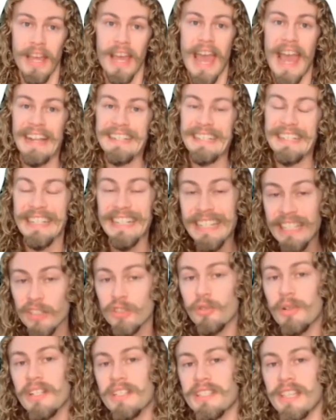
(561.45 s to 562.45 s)
and
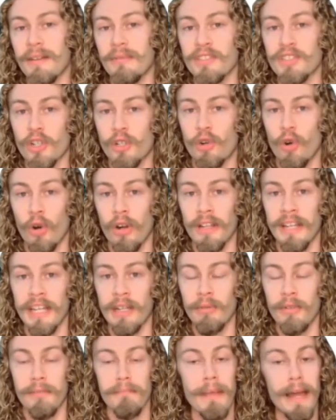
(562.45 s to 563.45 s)
increased levels are correlated
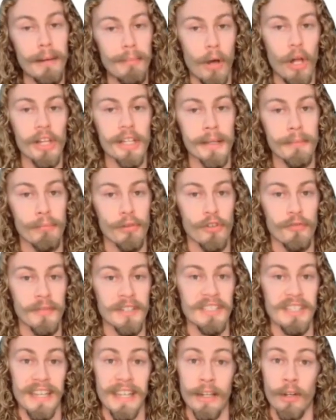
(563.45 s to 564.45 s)
with metabolic
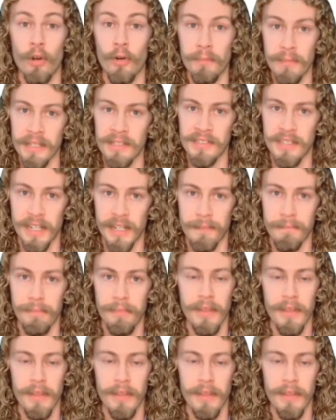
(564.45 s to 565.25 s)
improvements in obesity.